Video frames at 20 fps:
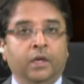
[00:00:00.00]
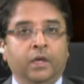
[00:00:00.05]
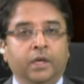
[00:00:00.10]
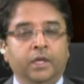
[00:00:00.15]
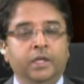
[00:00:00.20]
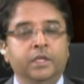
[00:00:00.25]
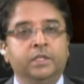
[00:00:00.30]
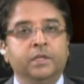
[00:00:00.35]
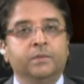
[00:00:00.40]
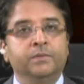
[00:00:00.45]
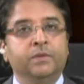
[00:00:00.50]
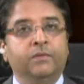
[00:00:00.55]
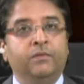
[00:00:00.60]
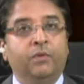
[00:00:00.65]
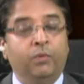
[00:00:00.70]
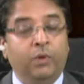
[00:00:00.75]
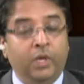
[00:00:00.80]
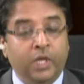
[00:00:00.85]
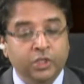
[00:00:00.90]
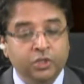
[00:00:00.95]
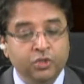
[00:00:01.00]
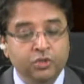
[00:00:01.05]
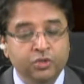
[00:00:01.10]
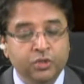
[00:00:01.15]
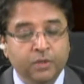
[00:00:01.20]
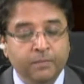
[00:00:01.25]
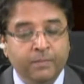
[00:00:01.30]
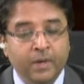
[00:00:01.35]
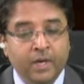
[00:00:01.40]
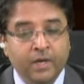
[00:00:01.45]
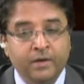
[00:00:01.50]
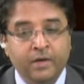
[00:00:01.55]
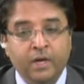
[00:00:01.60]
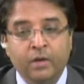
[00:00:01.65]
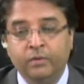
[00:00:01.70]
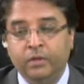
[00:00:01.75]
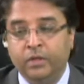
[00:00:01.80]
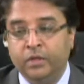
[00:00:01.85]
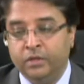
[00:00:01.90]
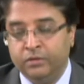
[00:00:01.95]
in terms of the relationship
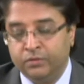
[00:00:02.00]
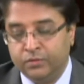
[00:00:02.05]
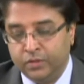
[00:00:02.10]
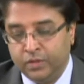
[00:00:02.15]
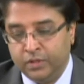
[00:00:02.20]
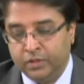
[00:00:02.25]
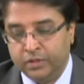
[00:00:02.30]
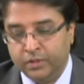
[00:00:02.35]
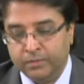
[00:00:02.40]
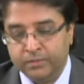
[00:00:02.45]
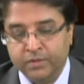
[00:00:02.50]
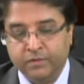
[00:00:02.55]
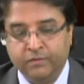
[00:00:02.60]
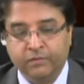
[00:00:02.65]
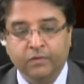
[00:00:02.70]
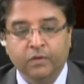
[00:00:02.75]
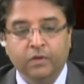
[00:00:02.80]
background, in terms of